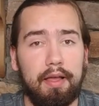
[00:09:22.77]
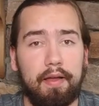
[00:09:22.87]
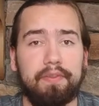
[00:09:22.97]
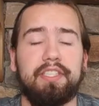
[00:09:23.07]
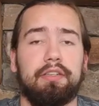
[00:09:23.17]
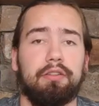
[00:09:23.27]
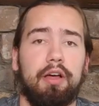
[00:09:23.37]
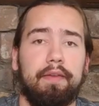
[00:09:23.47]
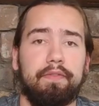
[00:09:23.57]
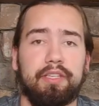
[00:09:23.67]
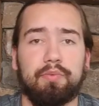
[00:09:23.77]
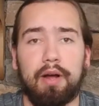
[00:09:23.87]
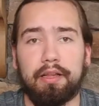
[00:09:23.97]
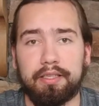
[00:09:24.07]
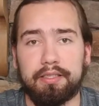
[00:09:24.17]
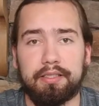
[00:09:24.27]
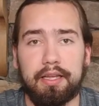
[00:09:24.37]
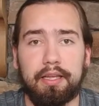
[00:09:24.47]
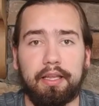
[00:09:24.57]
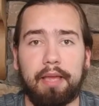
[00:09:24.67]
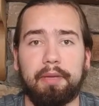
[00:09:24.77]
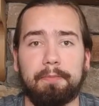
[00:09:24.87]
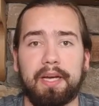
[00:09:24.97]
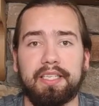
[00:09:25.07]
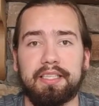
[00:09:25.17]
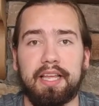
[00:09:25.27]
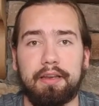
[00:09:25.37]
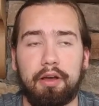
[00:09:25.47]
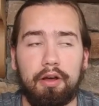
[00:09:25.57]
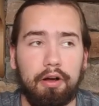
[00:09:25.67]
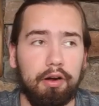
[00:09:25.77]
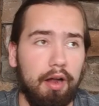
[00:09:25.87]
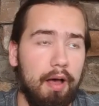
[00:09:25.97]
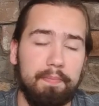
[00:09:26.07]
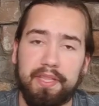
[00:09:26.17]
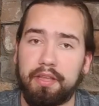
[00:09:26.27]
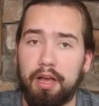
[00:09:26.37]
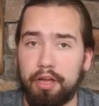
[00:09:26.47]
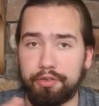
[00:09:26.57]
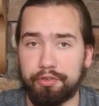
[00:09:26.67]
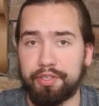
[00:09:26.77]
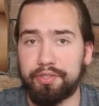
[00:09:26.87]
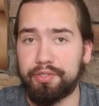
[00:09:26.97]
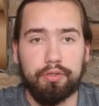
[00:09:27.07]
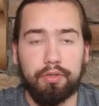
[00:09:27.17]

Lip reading: We've seen a lot of these wireless gaming mice that are up in the hundreds.